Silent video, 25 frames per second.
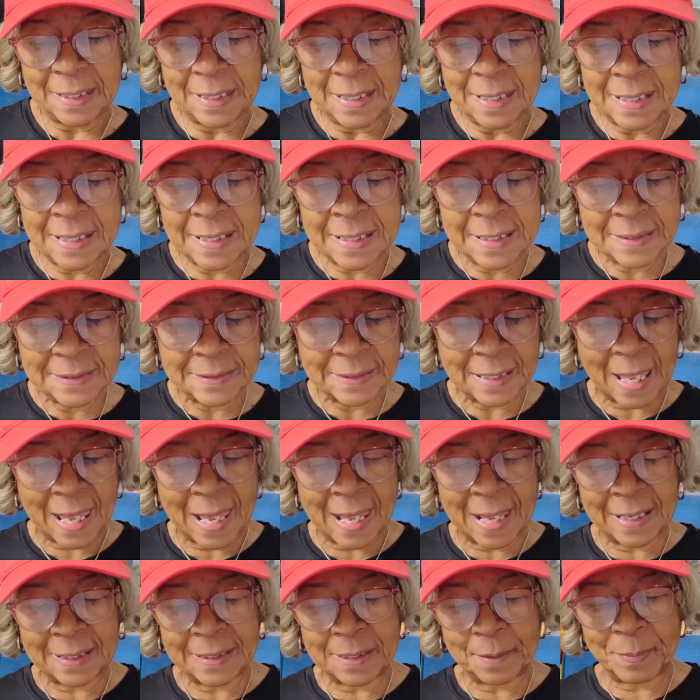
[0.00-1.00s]
He
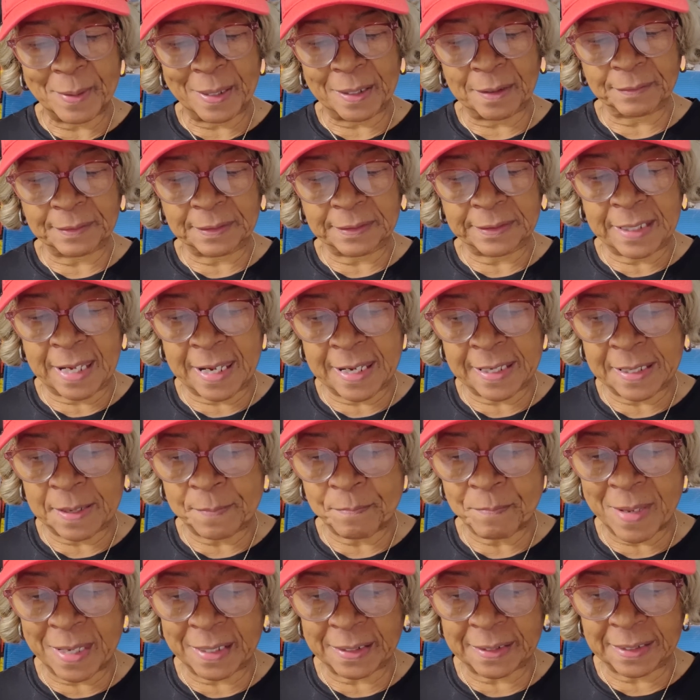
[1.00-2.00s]
lied about
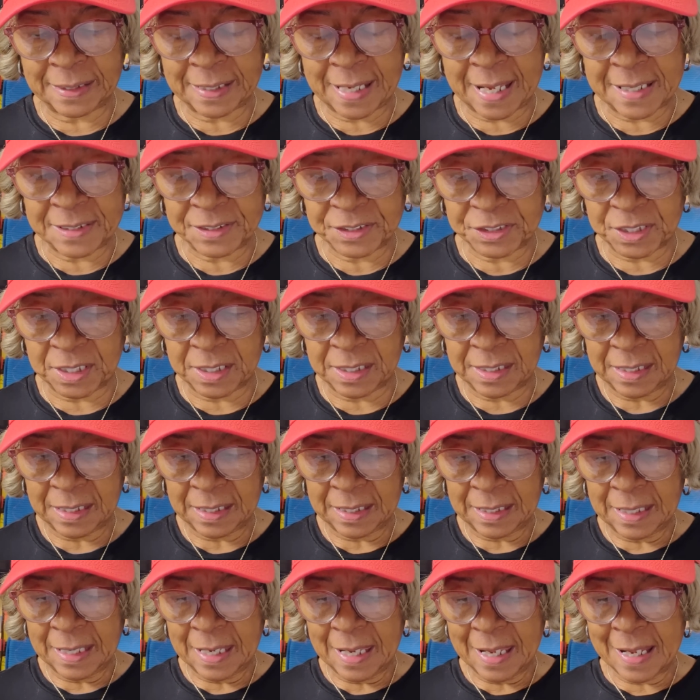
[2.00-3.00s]
taking medication,
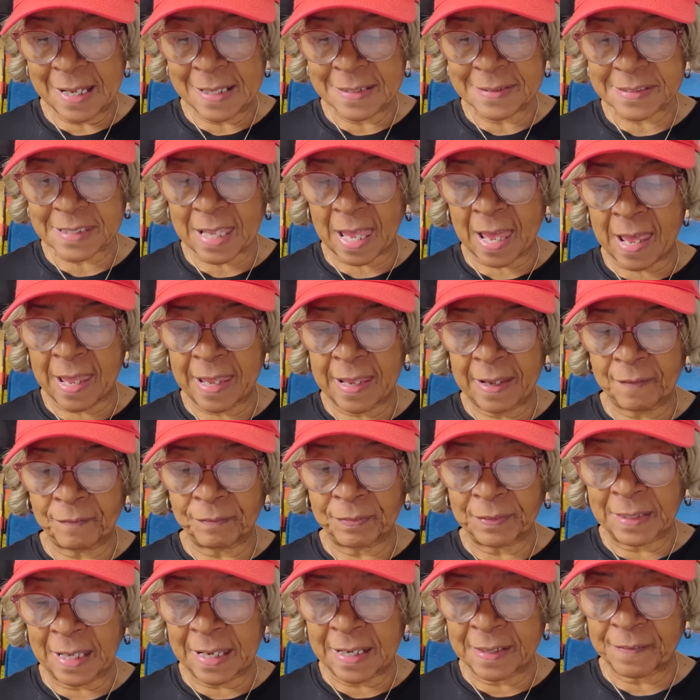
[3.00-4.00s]
as I
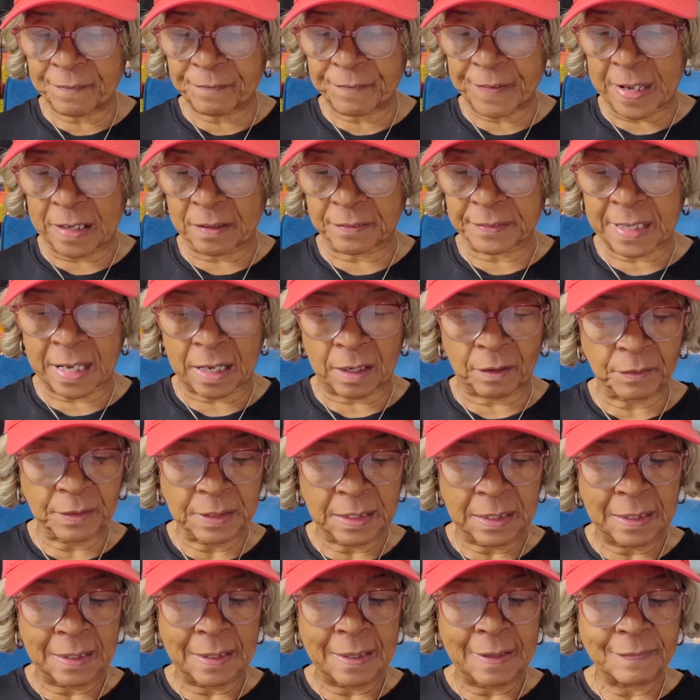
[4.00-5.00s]
have later found out
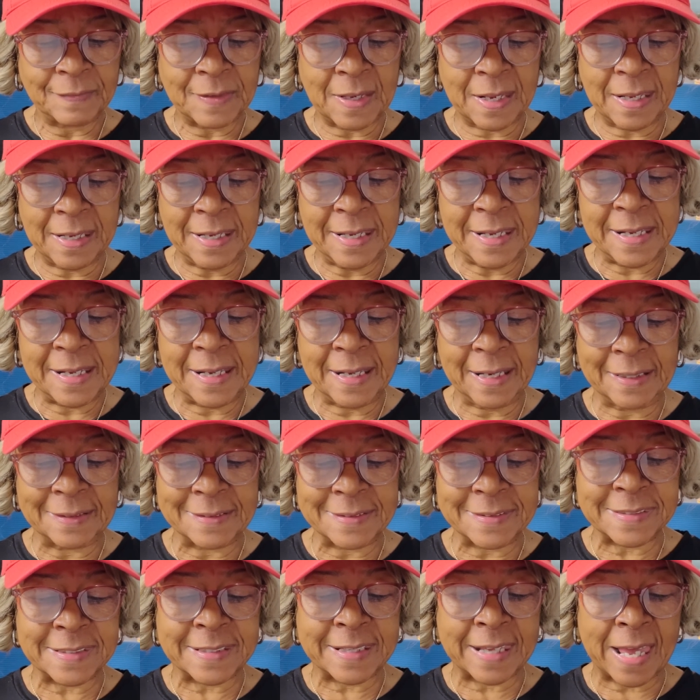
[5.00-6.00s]
that he
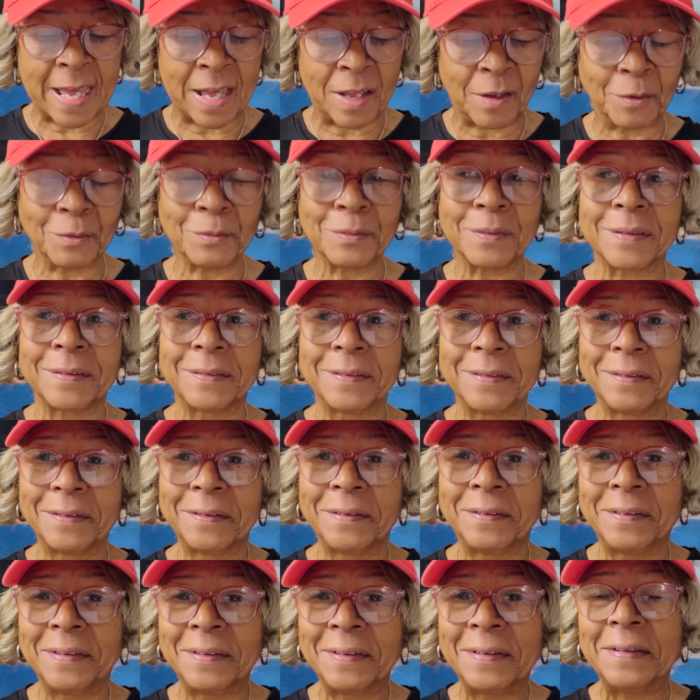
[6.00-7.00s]
has gout,
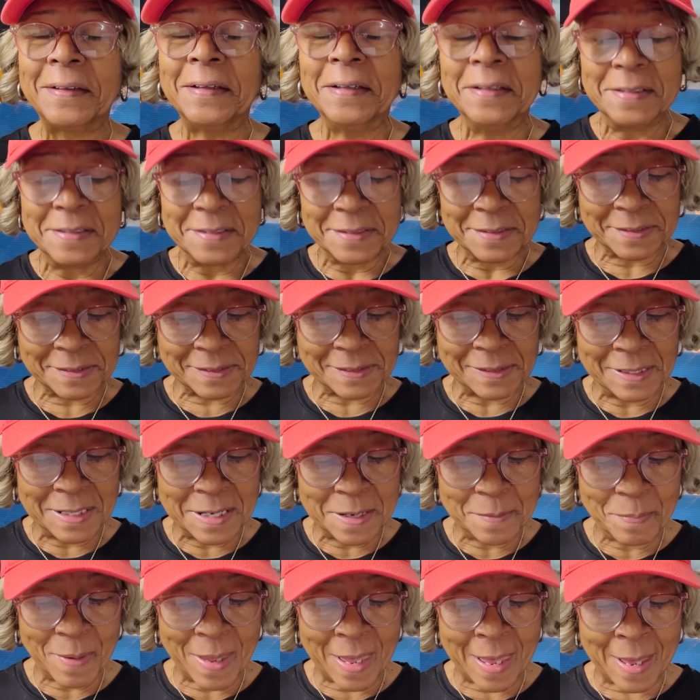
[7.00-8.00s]

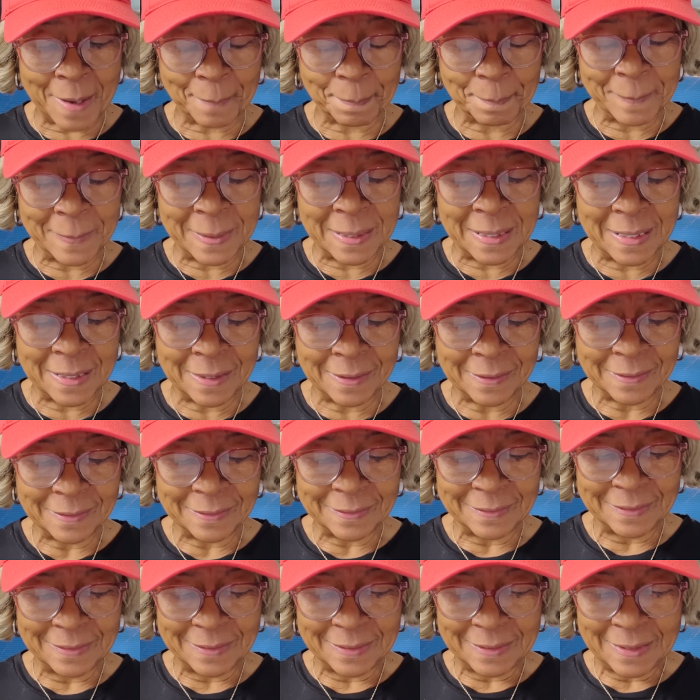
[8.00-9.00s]
sleep apnea,
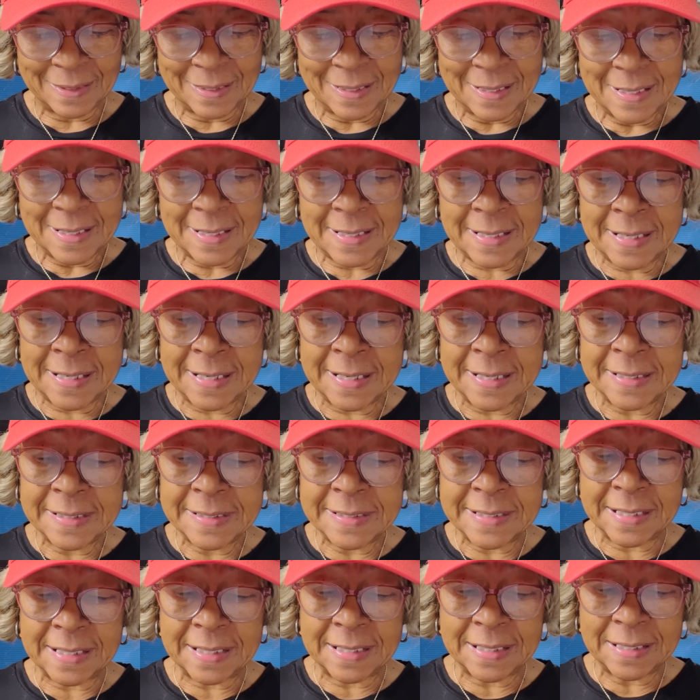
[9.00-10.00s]

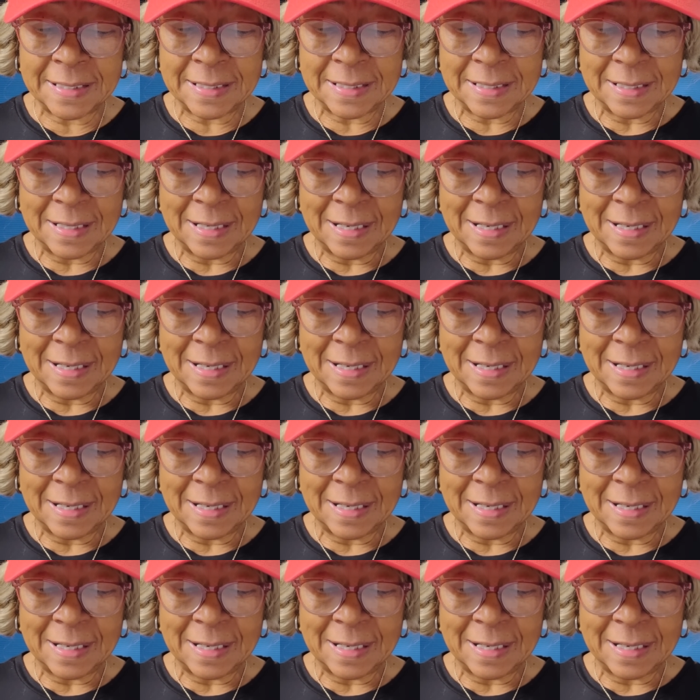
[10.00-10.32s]
ED,